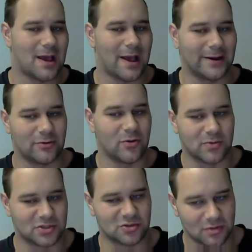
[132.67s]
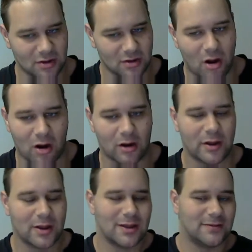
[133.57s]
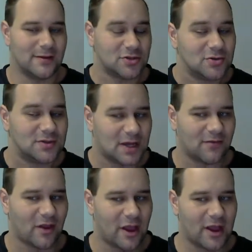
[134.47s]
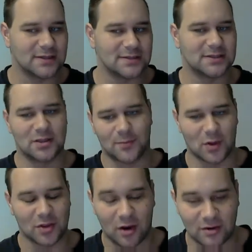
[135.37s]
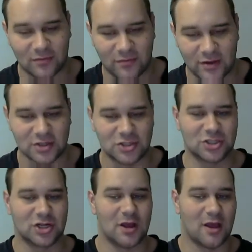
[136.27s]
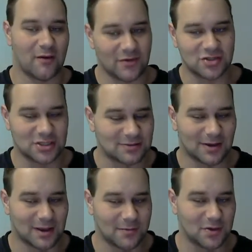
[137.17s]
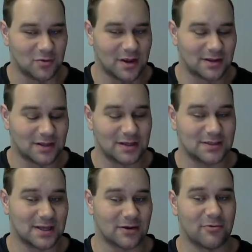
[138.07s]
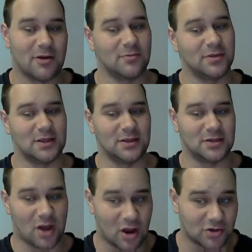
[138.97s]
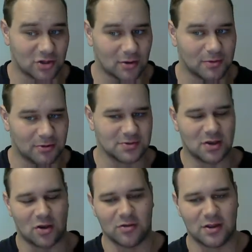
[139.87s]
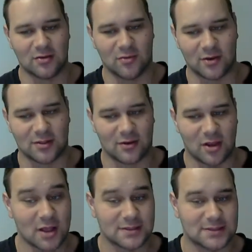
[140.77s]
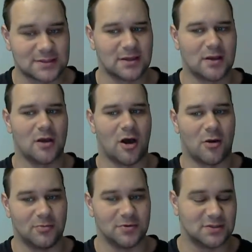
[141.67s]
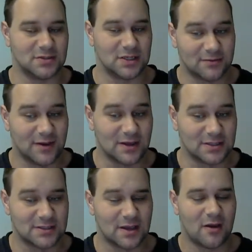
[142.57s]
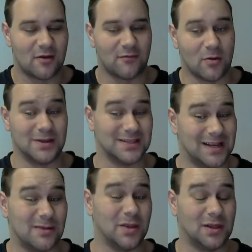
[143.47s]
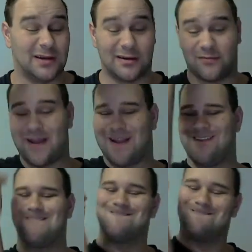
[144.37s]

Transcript: I don't know what you really are. They're two tough guys. They're both hard to finish. Eventually this fight coming to an end at the end of the second round when the doctor, I believe, was called in to look at the cuts on Wisniewski's face from his inability to defend